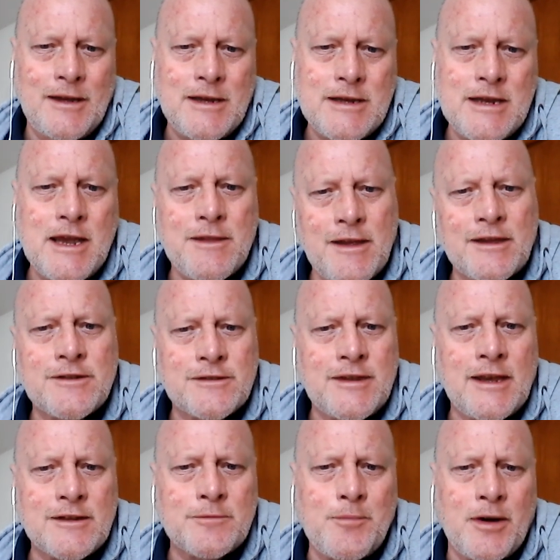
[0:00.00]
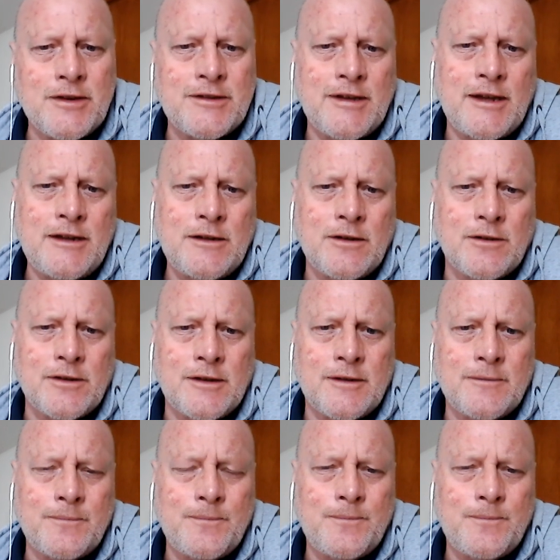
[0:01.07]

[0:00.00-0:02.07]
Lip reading: yeah, that's my take on it.